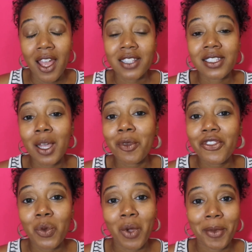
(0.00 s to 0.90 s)
And some
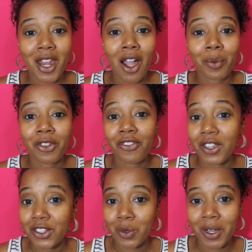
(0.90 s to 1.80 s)
of the women I'll be
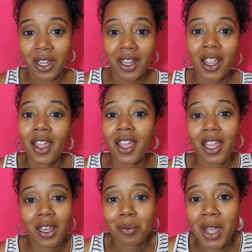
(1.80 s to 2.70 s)
featuring
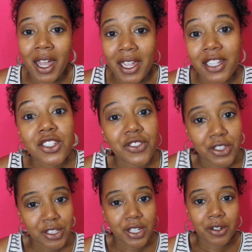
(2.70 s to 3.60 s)
in my
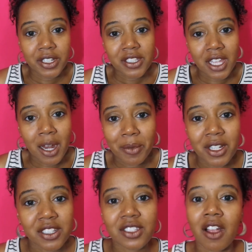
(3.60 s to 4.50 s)
interview series that I'm
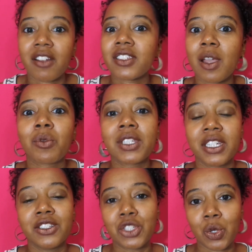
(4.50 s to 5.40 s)
gonna start, because I
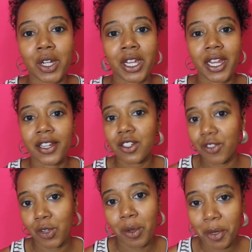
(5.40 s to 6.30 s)
really enjoy
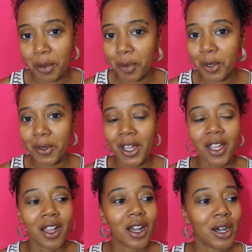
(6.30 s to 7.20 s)
interviewing people.
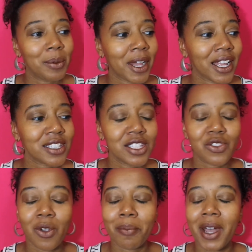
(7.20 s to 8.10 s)
I guess it's
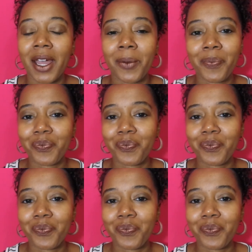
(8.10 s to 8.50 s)
from my